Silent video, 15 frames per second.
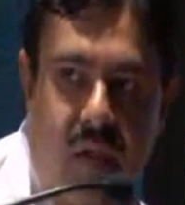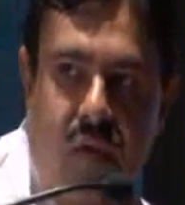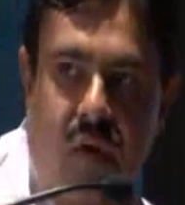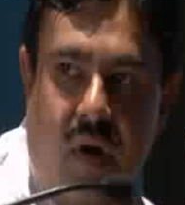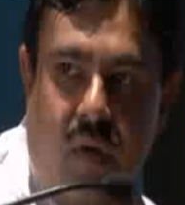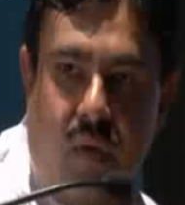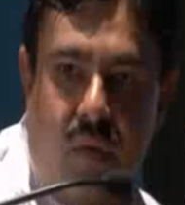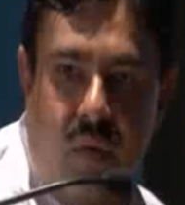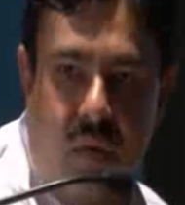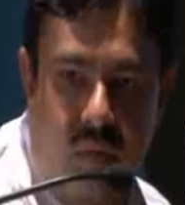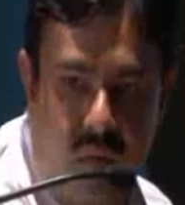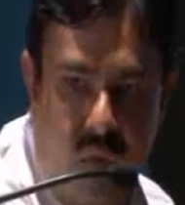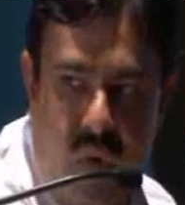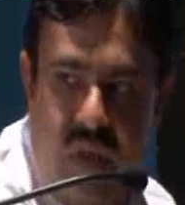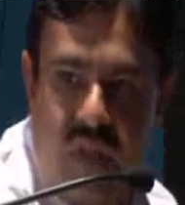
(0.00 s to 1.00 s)
you are
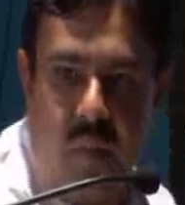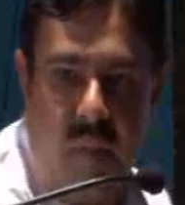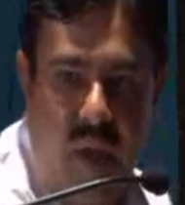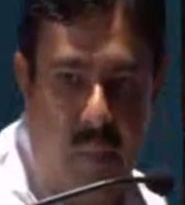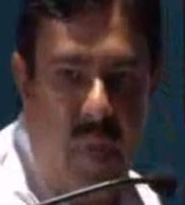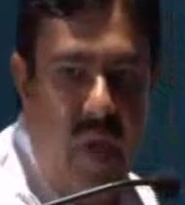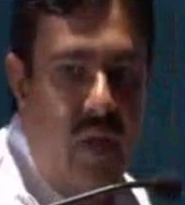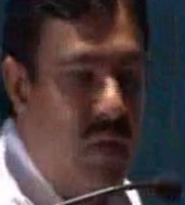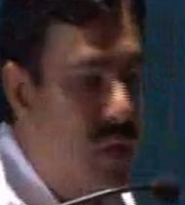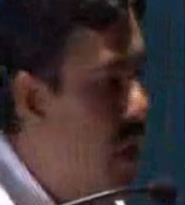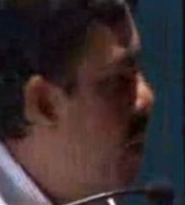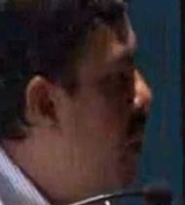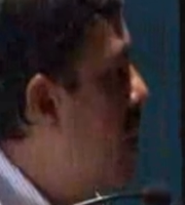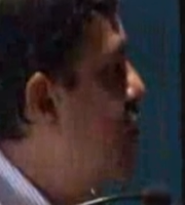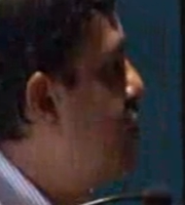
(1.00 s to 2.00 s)
doing the mapping,
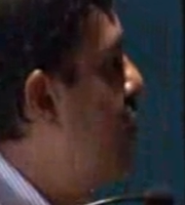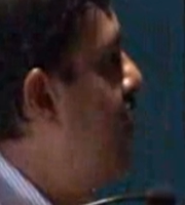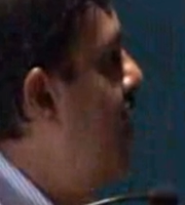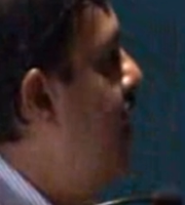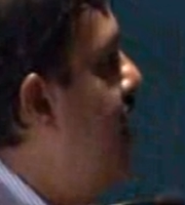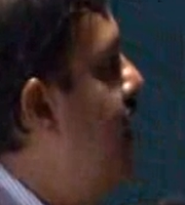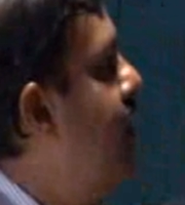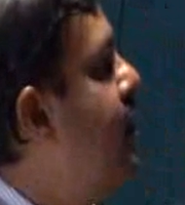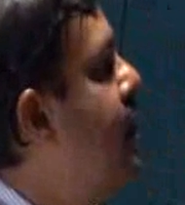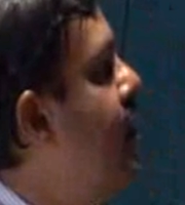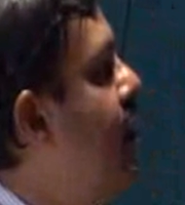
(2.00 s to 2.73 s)
that also will need